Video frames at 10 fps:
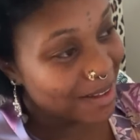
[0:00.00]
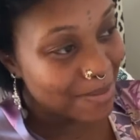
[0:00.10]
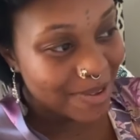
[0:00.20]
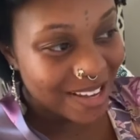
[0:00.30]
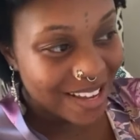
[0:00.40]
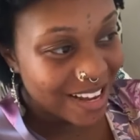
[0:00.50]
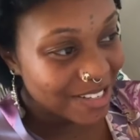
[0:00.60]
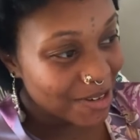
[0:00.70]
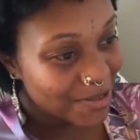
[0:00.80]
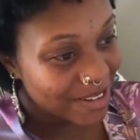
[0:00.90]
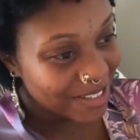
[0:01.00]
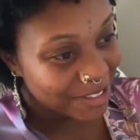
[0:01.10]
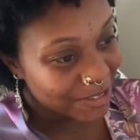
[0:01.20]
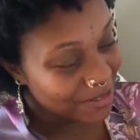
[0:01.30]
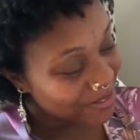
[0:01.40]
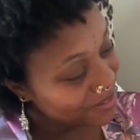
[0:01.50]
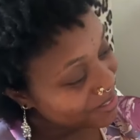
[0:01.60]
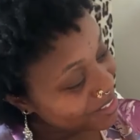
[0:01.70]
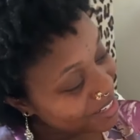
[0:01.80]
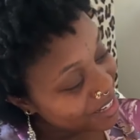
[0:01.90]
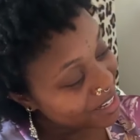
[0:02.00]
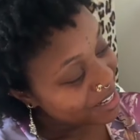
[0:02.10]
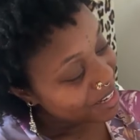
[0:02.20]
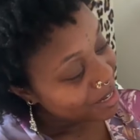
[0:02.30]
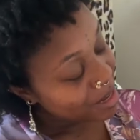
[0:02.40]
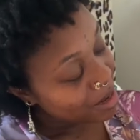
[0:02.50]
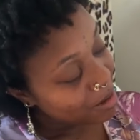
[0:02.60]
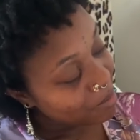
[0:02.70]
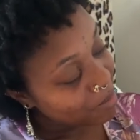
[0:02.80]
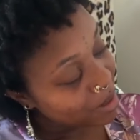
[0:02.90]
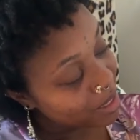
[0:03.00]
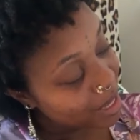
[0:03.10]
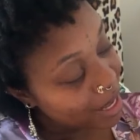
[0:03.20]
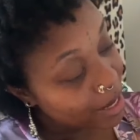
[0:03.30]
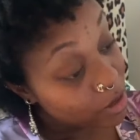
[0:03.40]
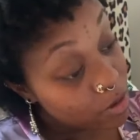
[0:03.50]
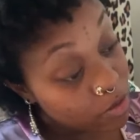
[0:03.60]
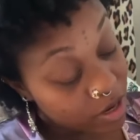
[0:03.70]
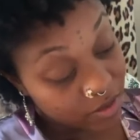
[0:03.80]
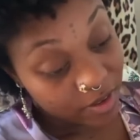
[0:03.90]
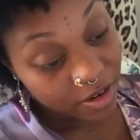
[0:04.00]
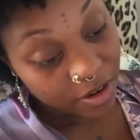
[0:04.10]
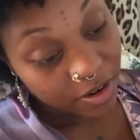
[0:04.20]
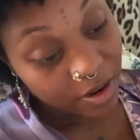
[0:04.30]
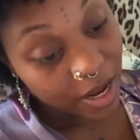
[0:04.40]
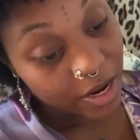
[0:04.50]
Look at me, I don't want to. Um, but yeah, I do breastfeed her.